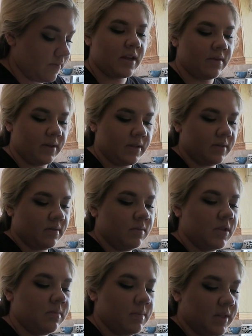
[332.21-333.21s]
Anyway, so
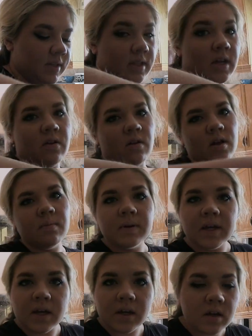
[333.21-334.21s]
I'm just mixing that all up
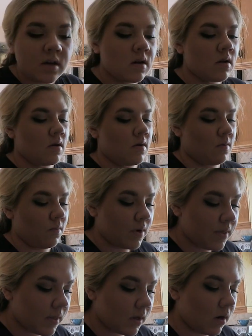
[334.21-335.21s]
again
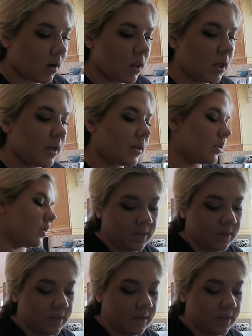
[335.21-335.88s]
with the garlic.